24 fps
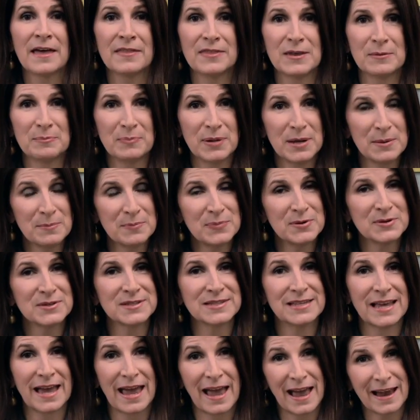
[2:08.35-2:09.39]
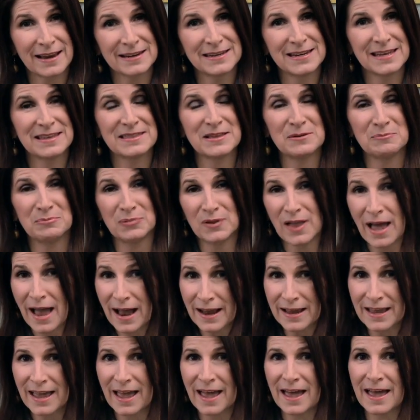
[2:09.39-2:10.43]
The pimples, the acne, the
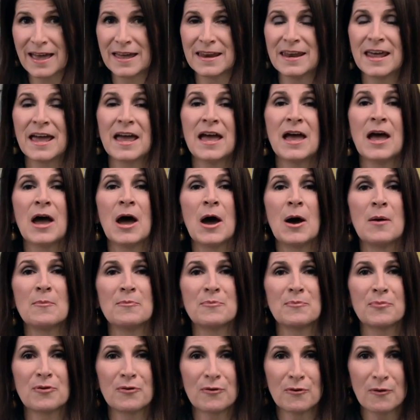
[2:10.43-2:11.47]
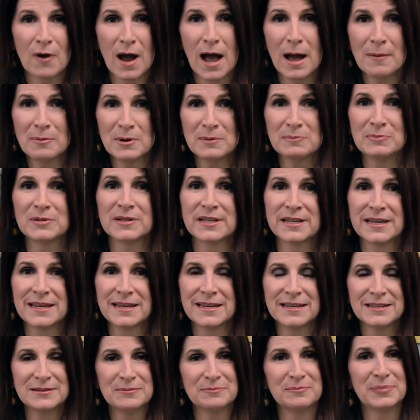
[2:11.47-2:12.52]
blackhead,
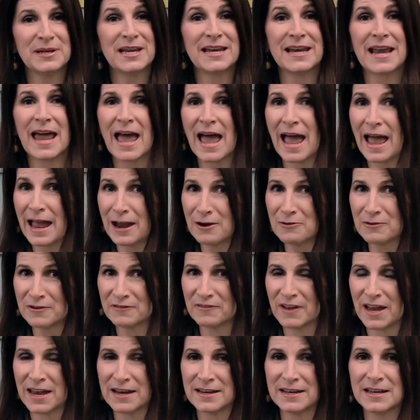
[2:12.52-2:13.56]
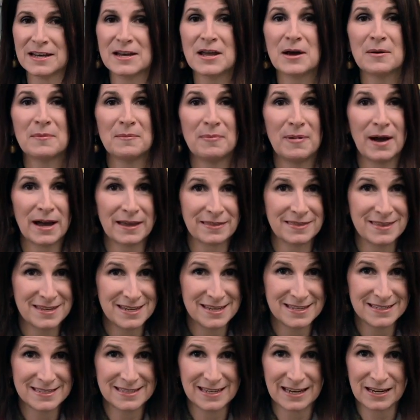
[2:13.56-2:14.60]
probably being aggravated by
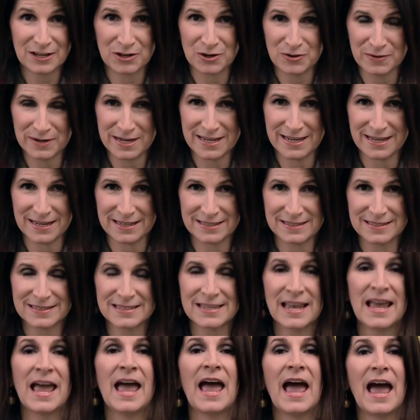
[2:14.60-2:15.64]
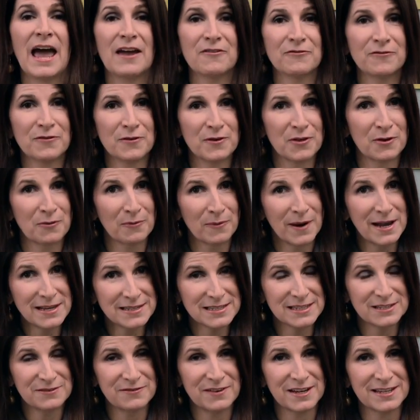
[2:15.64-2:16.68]
these ingredients. And for the
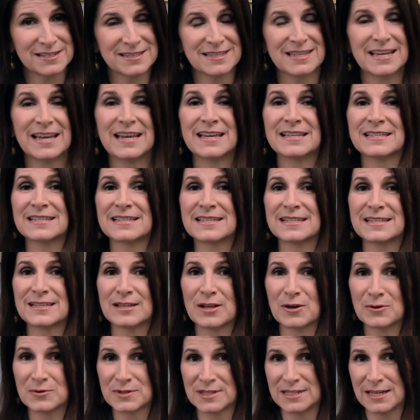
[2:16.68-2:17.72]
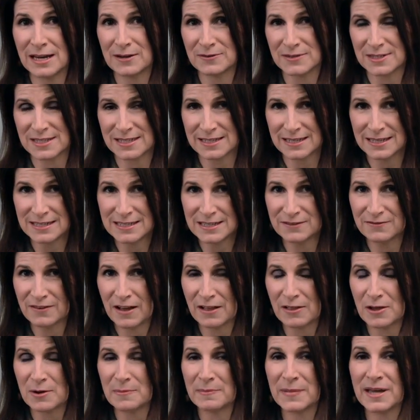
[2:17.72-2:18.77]
rest of us, it slows down skin
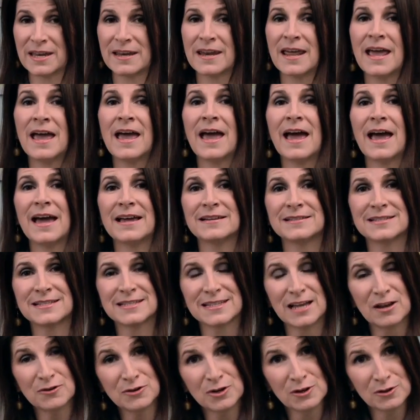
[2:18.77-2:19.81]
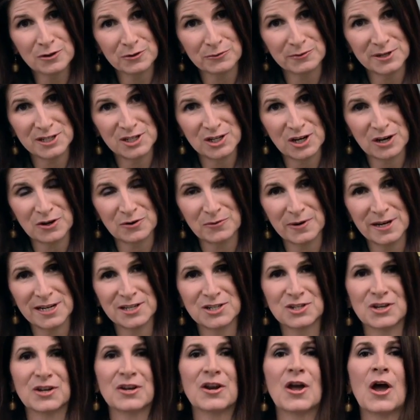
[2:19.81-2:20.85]
development and cellular
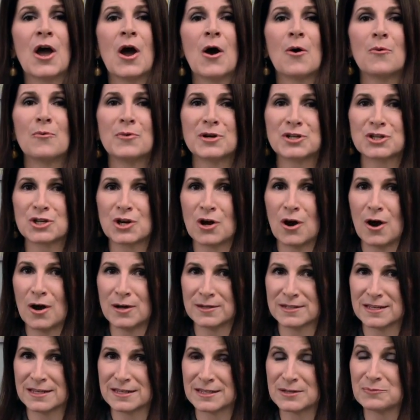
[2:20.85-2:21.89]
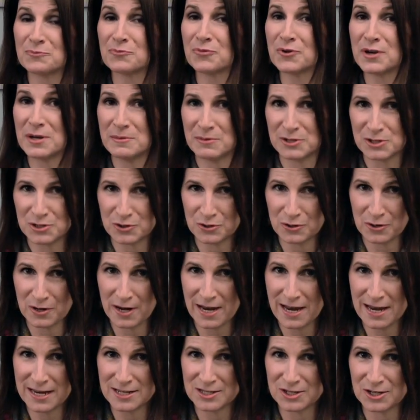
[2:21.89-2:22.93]
regeneration, which causes premature
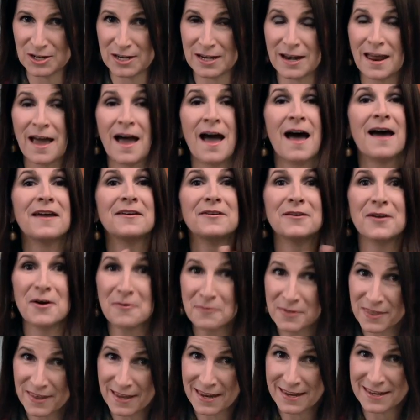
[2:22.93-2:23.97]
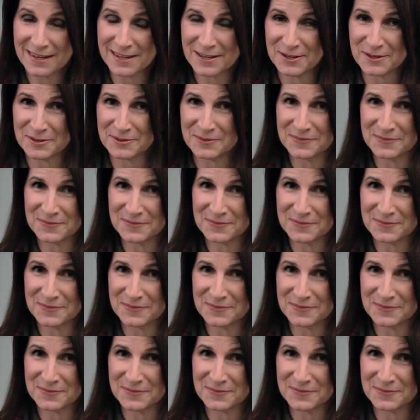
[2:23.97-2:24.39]
aging. No thank you.